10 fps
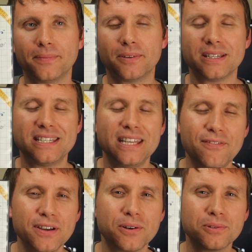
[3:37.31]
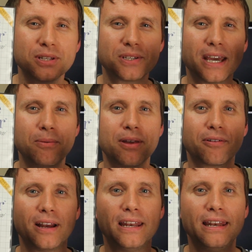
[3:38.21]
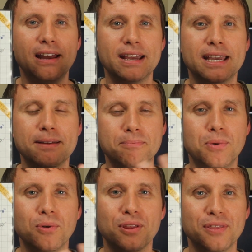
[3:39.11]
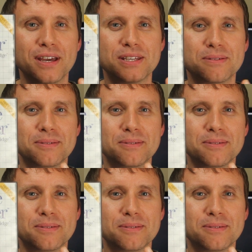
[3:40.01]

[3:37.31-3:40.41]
oh, it's difficult to say whether I like it more than this